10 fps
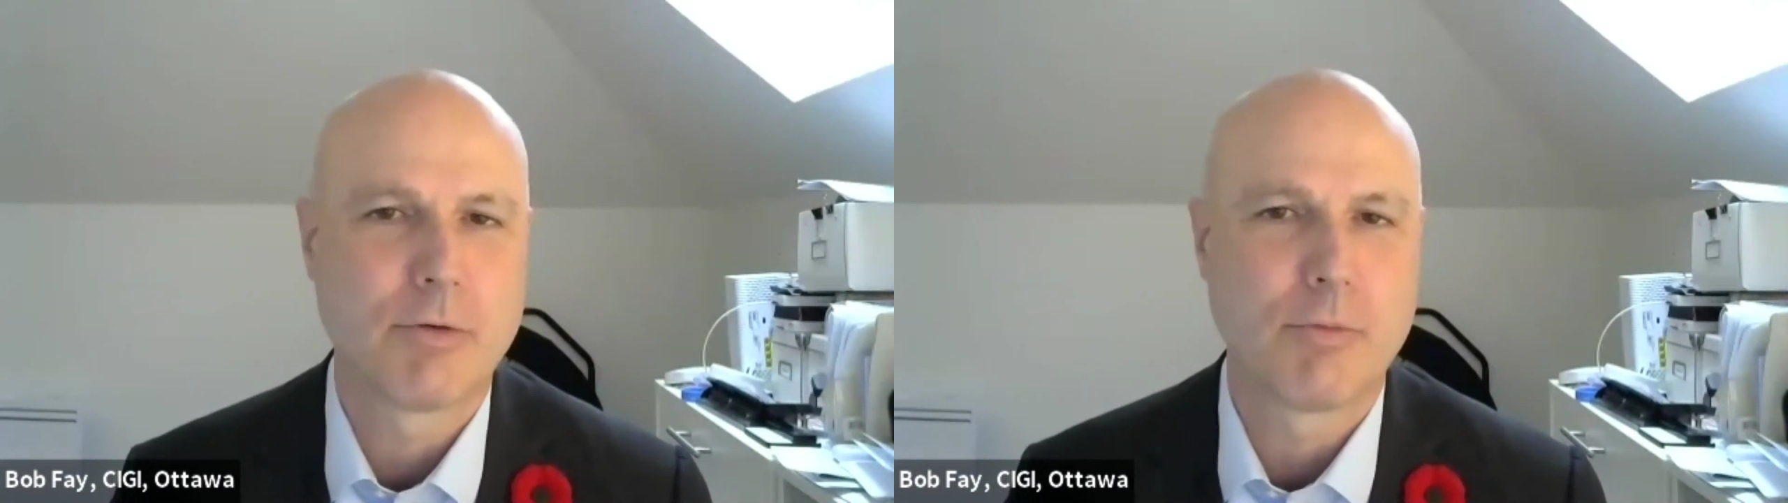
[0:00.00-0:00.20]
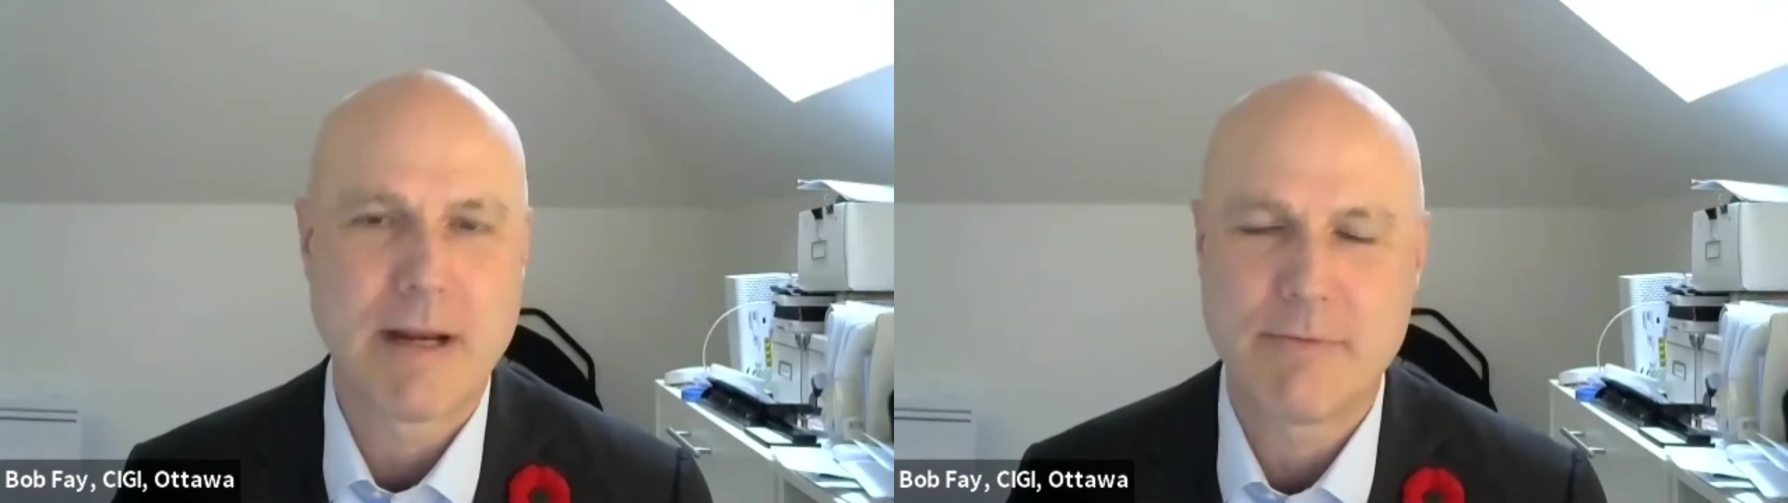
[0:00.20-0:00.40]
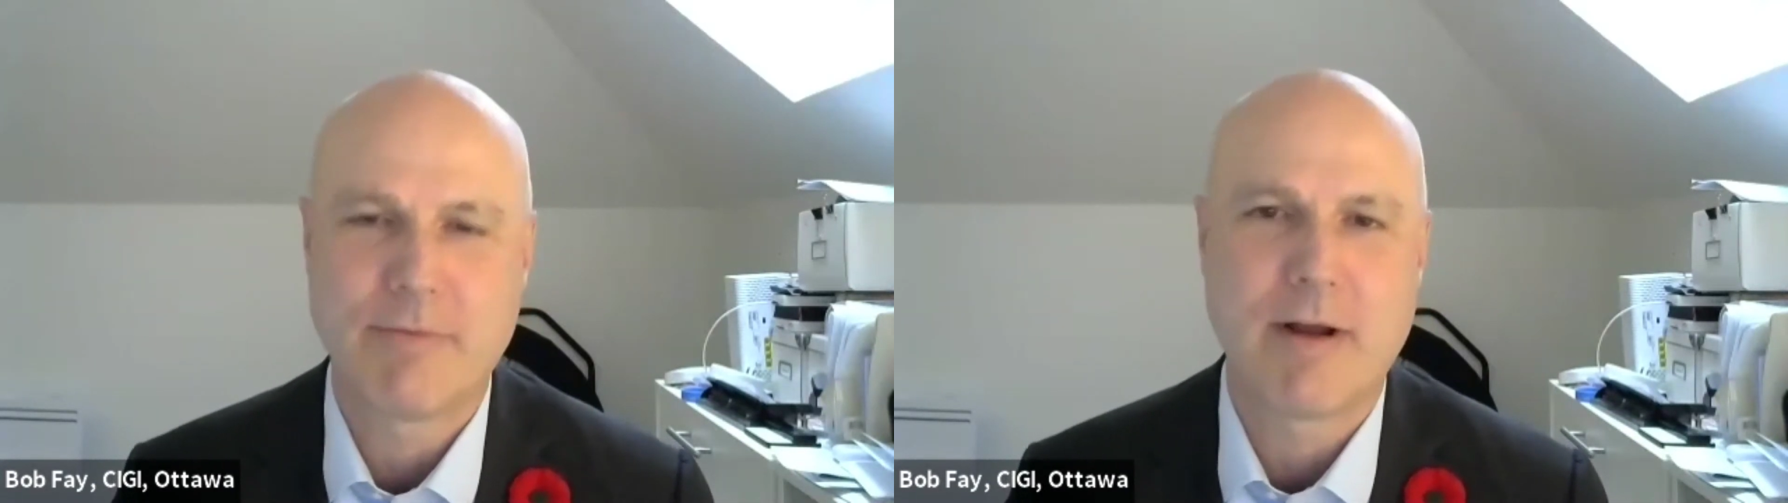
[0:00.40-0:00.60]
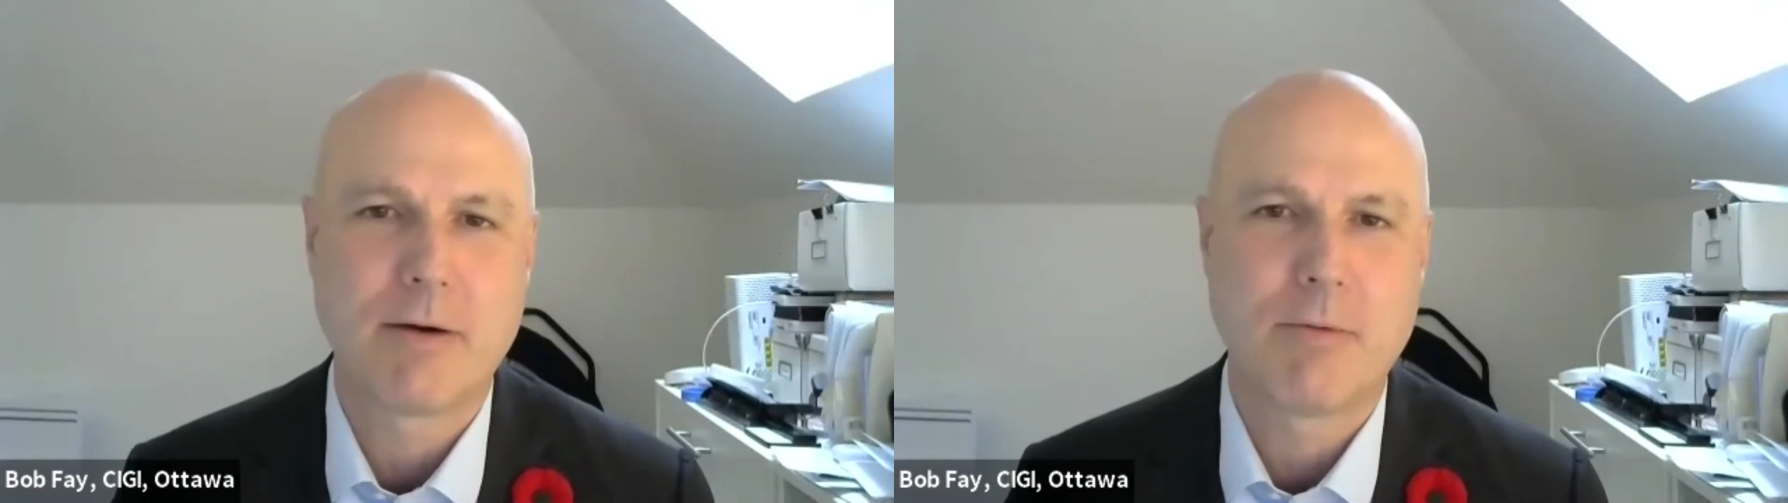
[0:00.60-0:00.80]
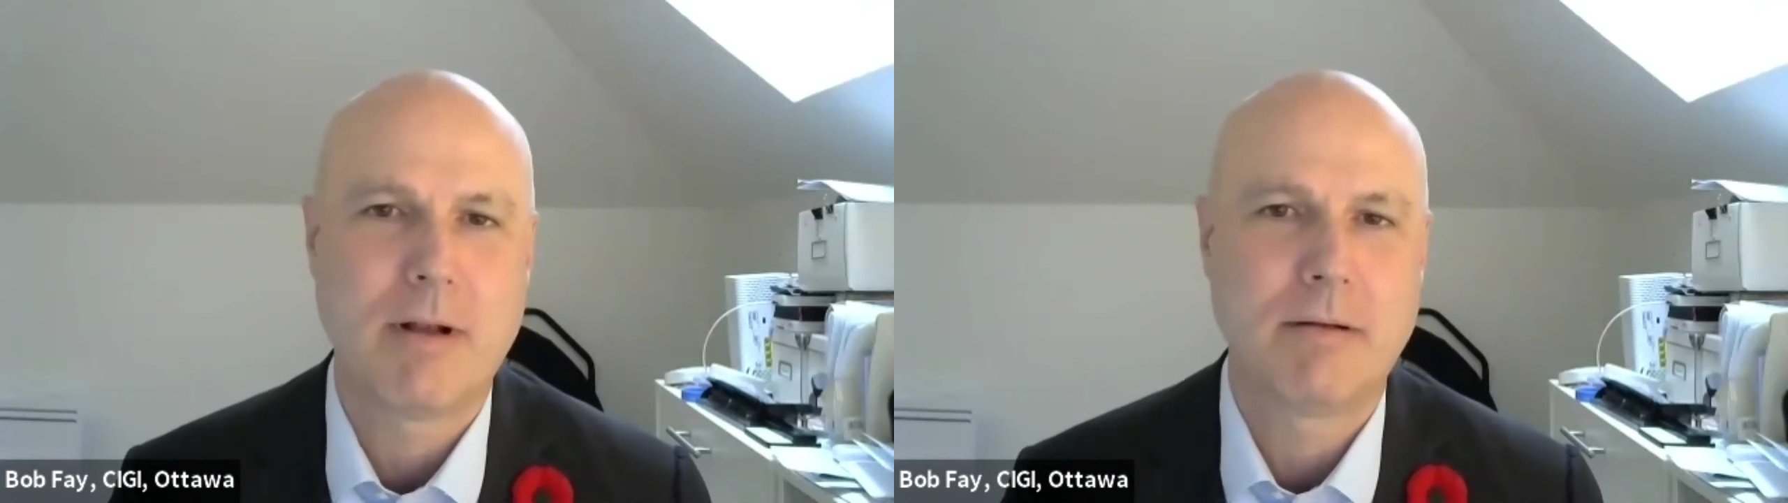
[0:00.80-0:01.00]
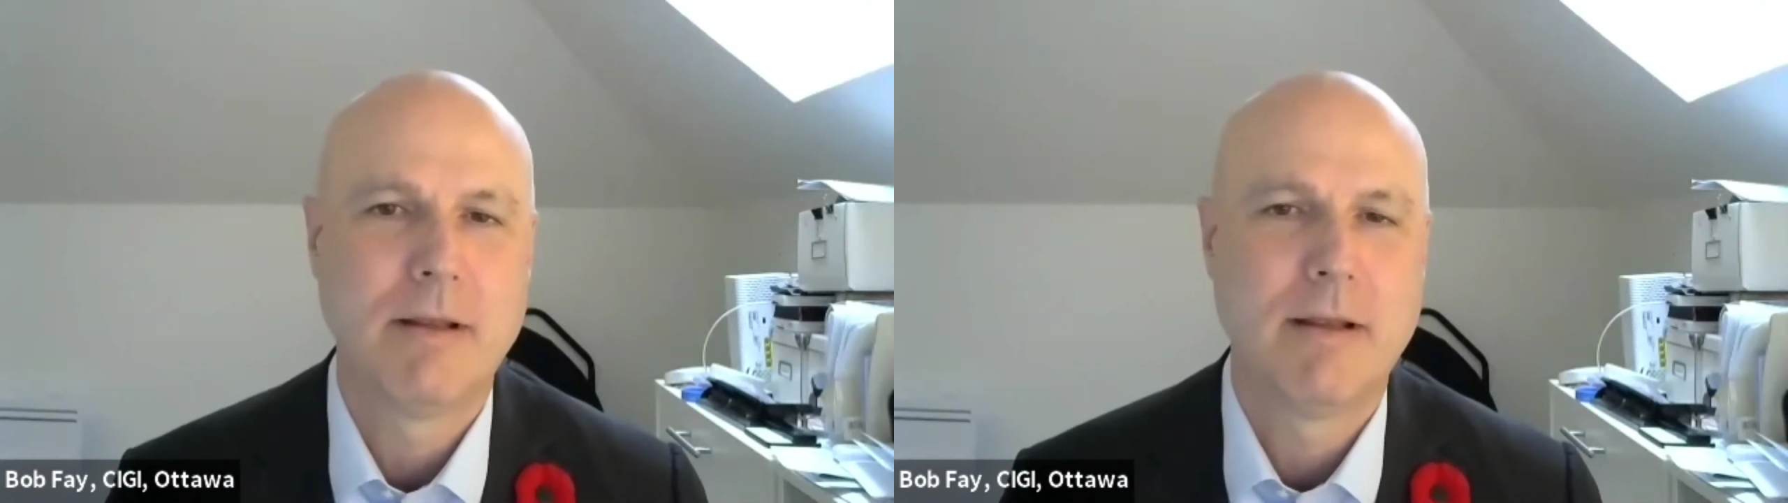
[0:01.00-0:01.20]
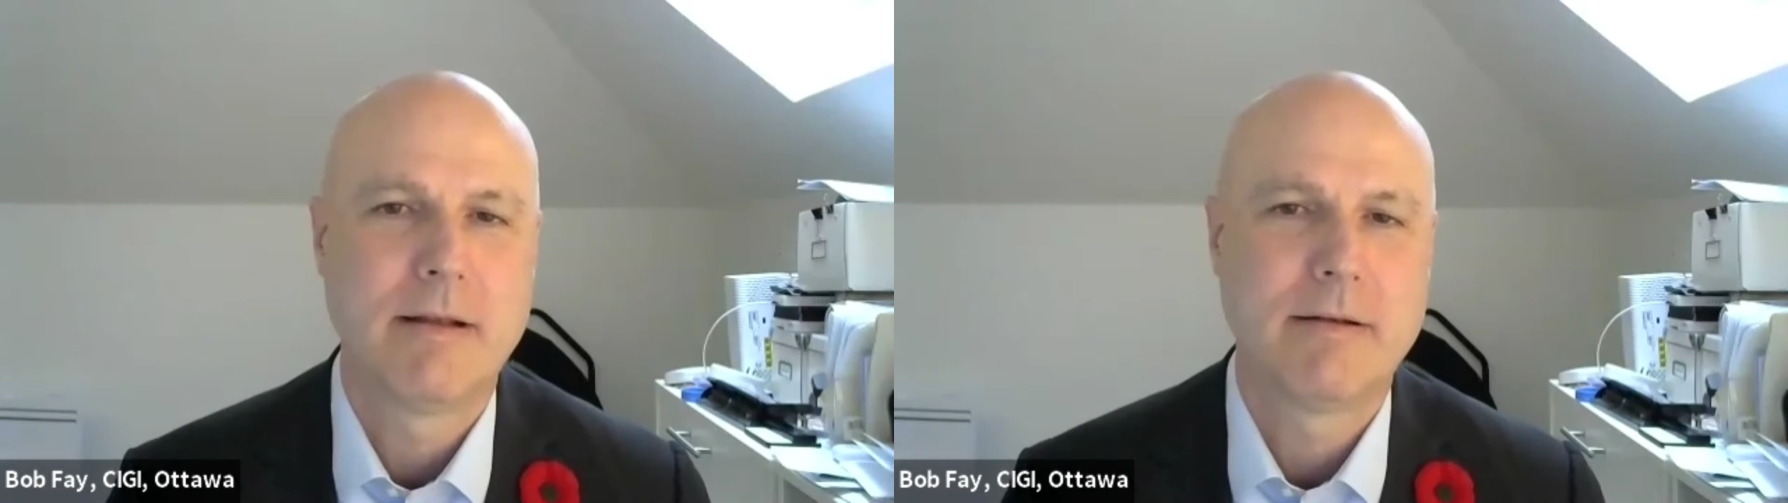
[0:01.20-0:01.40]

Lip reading: great firewall,